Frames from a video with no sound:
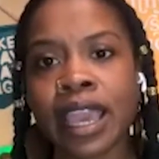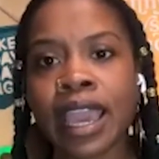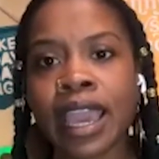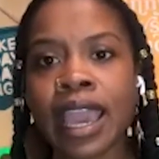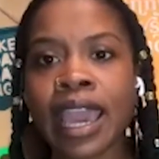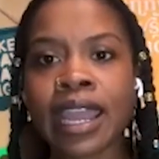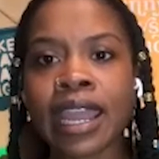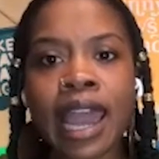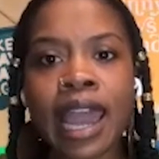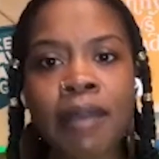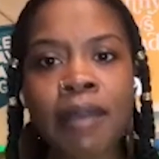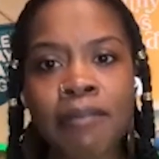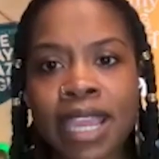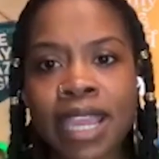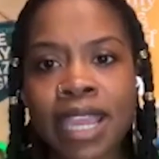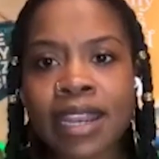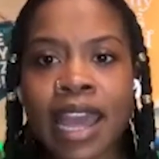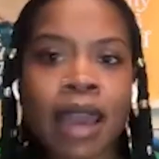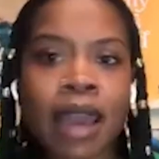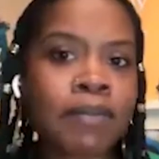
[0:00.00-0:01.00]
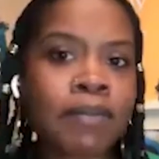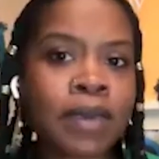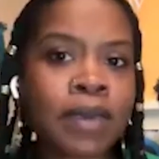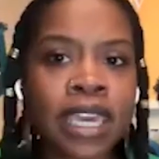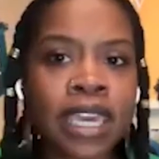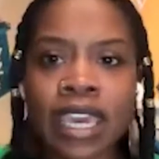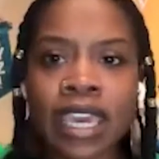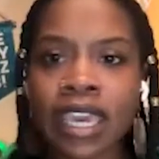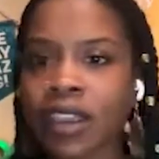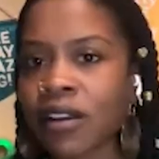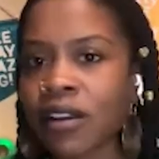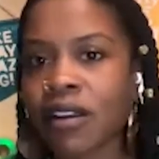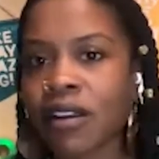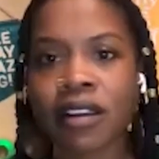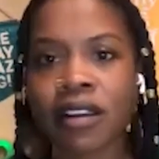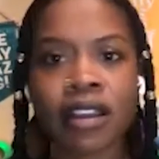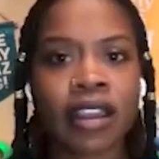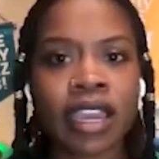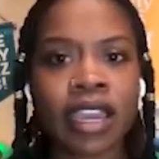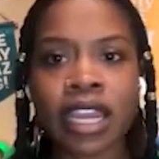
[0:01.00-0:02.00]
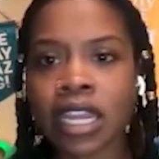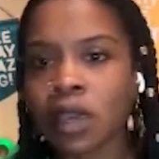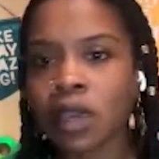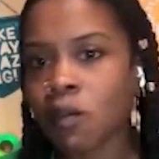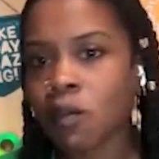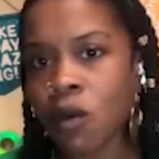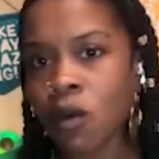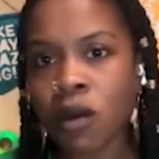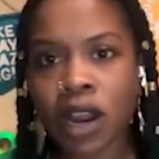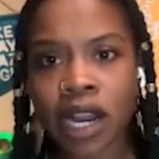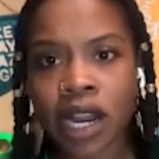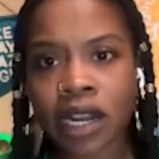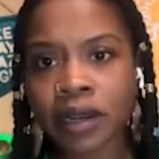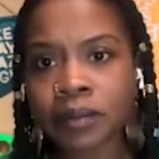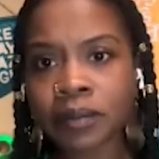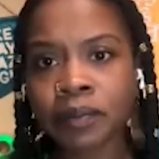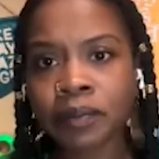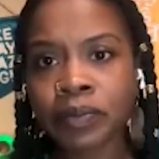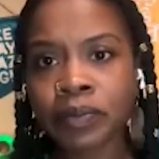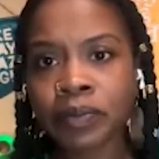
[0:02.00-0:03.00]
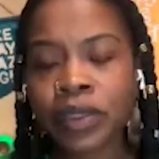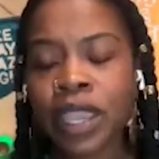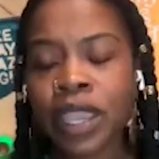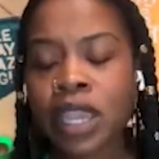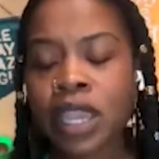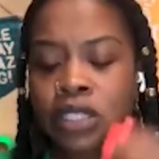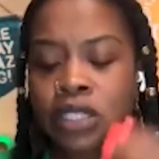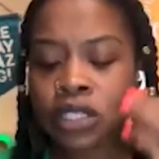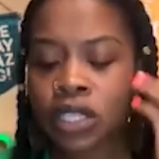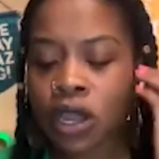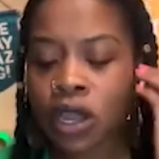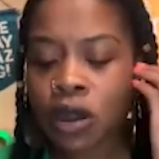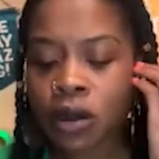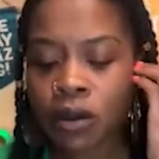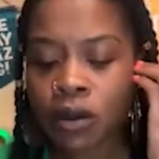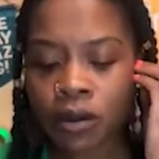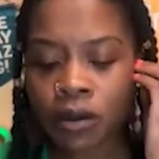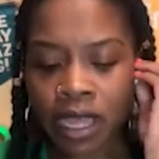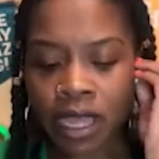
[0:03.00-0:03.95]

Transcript: and I may not be here anymore. So